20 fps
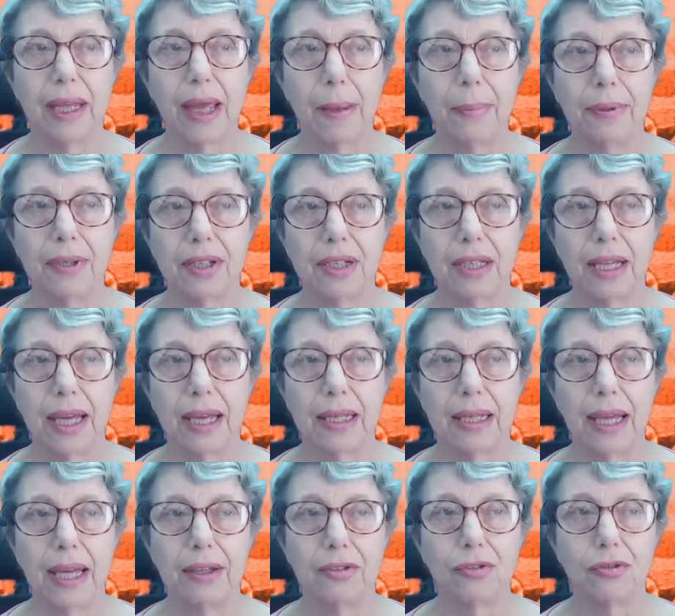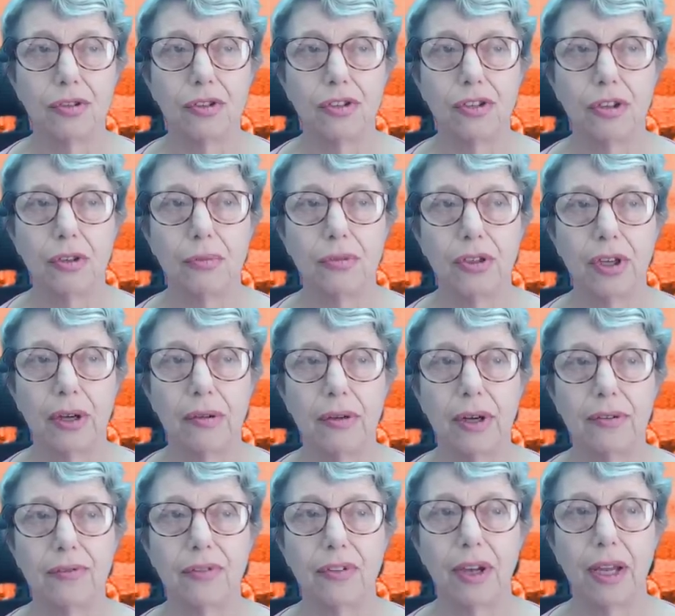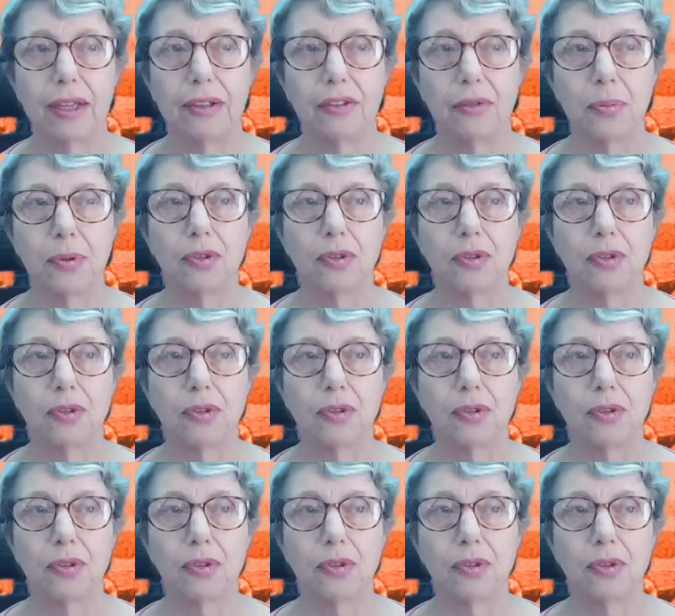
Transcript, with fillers: Capital Airlines resumed direct flights